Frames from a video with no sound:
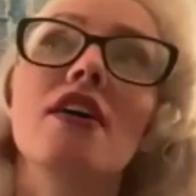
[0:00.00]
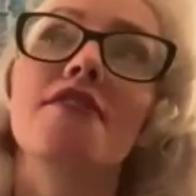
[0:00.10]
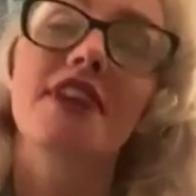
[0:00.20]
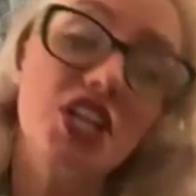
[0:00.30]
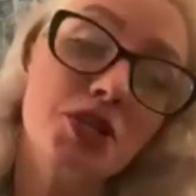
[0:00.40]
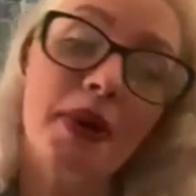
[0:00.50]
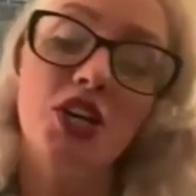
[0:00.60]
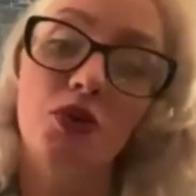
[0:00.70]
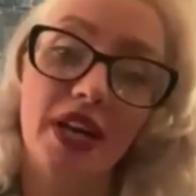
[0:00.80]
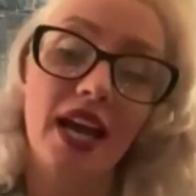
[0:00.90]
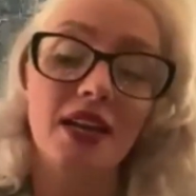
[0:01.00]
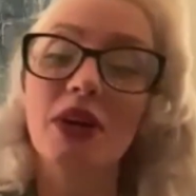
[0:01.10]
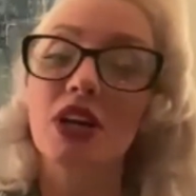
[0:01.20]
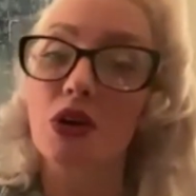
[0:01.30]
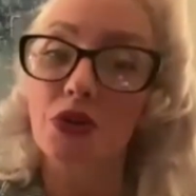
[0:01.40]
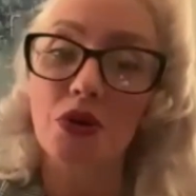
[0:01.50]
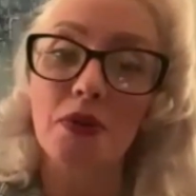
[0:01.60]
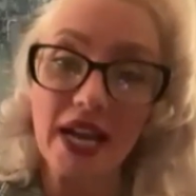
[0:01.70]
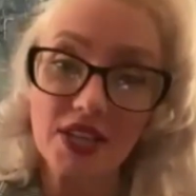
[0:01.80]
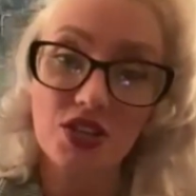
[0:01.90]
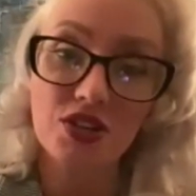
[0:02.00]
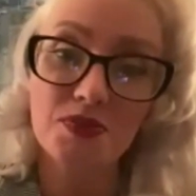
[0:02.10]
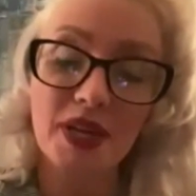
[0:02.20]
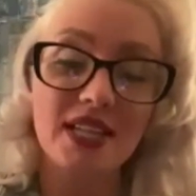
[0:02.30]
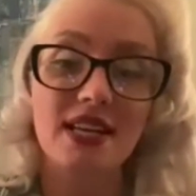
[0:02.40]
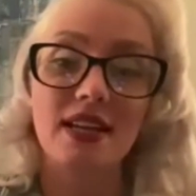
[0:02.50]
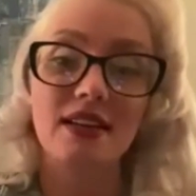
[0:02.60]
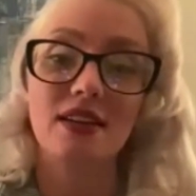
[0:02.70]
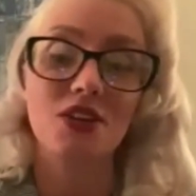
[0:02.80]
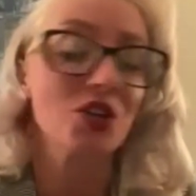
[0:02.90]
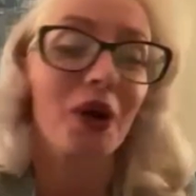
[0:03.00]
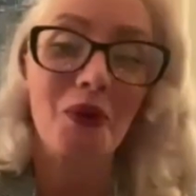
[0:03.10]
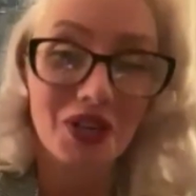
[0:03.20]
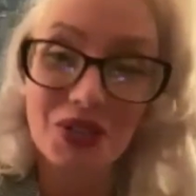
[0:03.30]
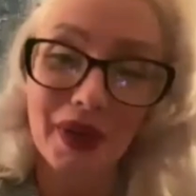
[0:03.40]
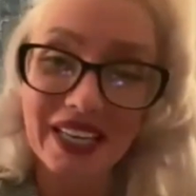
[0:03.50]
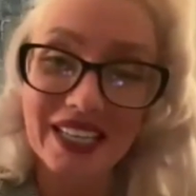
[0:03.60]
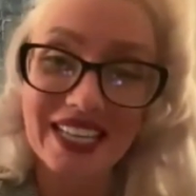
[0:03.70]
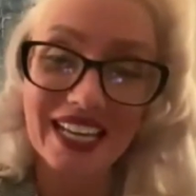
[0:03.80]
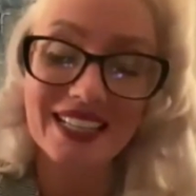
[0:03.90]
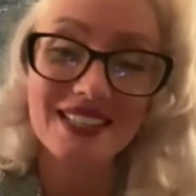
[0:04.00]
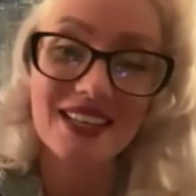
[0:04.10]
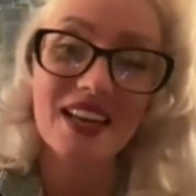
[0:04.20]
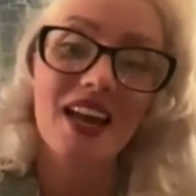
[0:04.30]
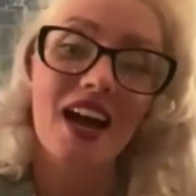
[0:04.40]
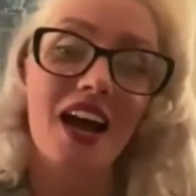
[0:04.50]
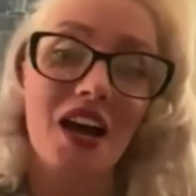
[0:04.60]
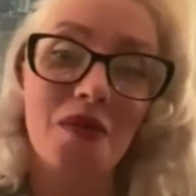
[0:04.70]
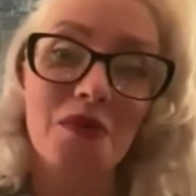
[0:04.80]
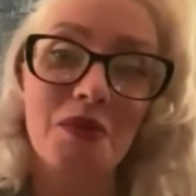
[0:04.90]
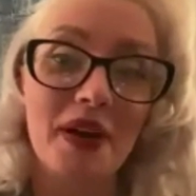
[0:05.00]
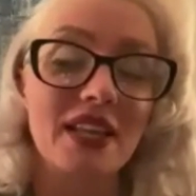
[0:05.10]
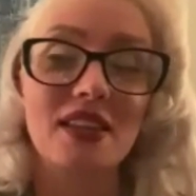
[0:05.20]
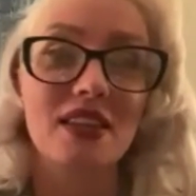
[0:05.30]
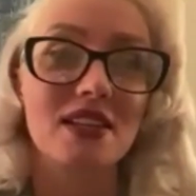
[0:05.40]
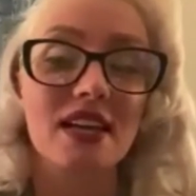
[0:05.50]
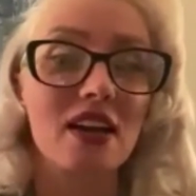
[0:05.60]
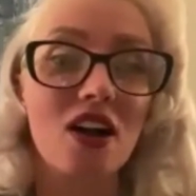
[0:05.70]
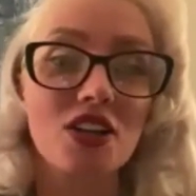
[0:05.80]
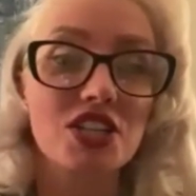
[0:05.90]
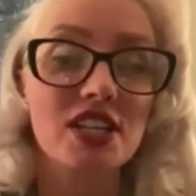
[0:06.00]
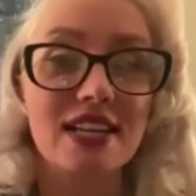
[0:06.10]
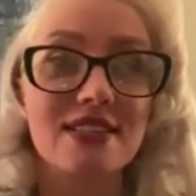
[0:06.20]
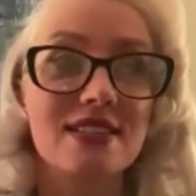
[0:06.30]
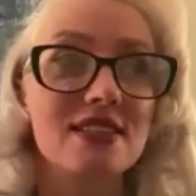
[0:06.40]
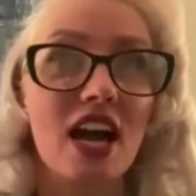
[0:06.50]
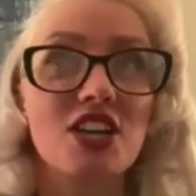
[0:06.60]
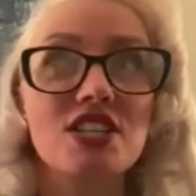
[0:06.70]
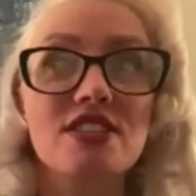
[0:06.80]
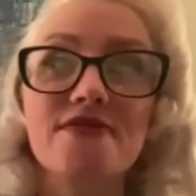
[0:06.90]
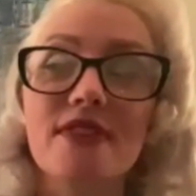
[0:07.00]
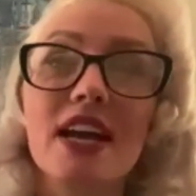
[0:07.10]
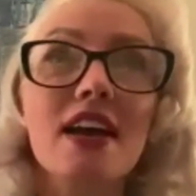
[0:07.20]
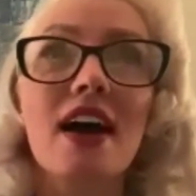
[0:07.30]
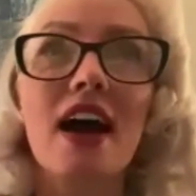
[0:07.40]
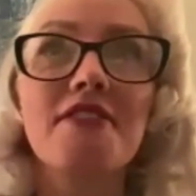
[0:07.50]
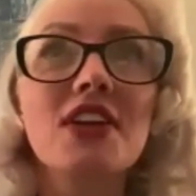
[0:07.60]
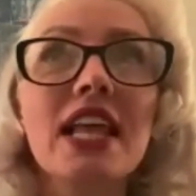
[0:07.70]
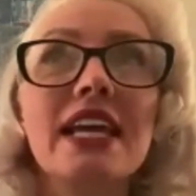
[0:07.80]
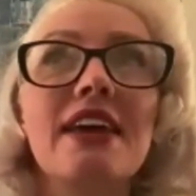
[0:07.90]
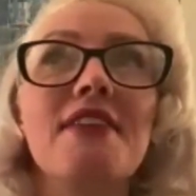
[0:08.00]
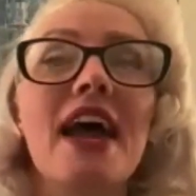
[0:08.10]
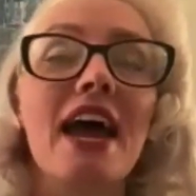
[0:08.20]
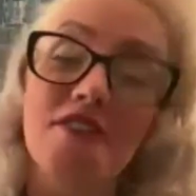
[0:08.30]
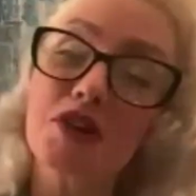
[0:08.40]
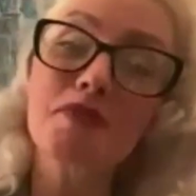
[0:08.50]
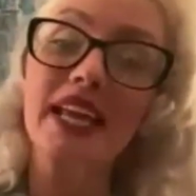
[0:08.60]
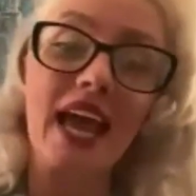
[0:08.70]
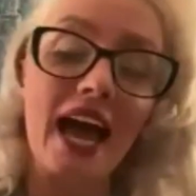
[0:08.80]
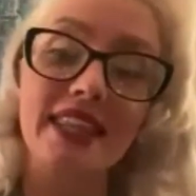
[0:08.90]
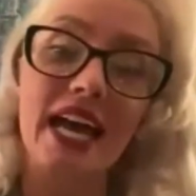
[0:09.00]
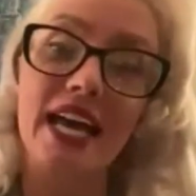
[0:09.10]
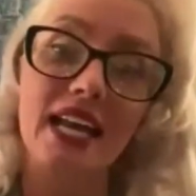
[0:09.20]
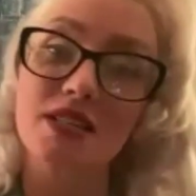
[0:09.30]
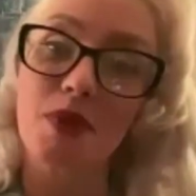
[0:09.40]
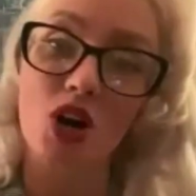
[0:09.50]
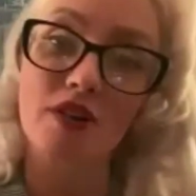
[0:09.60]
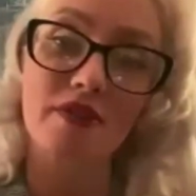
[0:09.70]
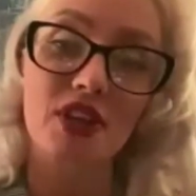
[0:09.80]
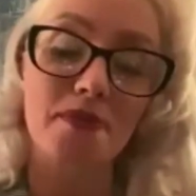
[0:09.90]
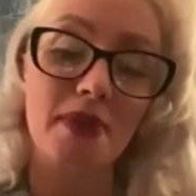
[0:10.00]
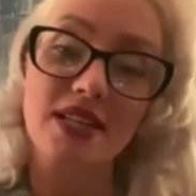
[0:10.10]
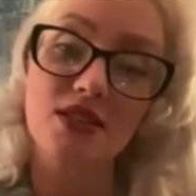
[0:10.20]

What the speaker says: finish my degree. I didn't want to go through a master's because I knew I wanted to work in dance. But the psychology classes, I feel like if everybody had that as part of their base